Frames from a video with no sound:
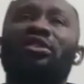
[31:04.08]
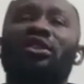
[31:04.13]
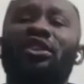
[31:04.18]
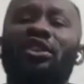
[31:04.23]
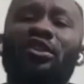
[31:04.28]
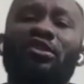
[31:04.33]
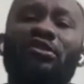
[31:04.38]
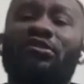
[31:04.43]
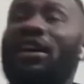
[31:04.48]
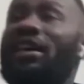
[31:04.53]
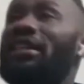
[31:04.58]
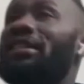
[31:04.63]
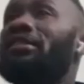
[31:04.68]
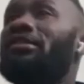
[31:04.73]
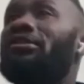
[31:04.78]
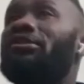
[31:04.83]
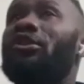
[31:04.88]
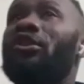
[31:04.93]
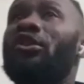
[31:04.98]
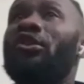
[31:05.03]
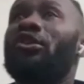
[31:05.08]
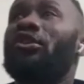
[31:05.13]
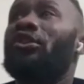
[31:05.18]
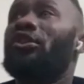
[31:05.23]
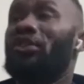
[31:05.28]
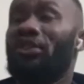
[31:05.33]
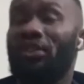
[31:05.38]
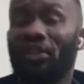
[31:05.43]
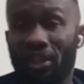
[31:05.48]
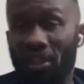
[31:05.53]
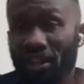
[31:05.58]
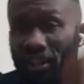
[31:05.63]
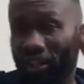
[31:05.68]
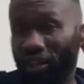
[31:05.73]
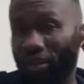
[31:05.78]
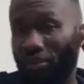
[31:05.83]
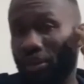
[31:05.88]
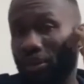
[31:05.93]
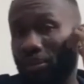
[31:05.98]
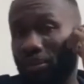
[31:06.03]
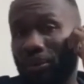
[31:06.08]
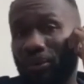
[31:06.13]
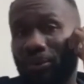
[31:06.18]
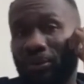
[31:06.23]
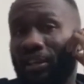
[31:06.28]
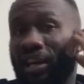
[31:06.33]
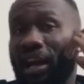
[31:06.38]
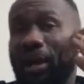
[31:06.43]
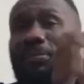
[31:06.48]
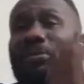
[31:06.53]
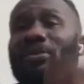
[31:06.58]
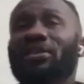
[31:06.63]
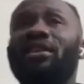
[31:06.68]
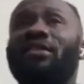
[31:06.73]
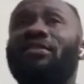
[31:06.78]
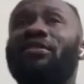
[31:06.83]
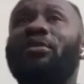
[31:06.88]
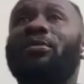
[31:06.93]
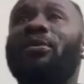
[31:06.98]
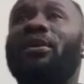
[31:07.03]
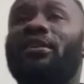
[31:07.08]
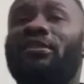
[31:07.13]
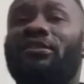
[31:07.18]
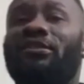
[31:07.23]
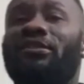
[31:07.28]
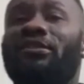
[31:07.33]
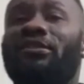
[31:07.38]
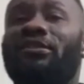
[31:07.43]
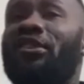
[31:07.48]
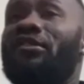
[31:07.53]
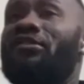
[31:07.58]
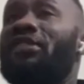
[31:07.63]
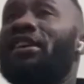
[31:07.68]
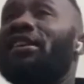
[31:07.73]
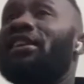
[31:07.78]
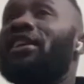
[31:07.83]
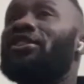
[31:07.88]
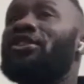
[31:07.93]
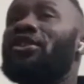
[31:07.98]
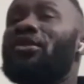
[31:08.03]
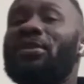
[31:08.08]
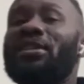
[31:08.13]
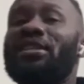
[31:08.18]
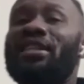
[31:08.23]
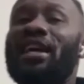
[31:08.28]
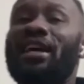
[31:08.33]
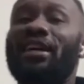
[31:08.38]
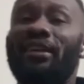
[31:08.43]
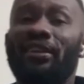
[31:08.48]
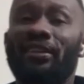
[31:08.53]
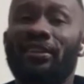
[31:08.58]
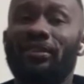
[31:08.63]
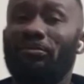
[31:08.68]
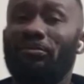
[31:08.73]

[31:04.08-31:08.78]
you know, fighting for the people. It happens everywhere. Freedom fighters always die.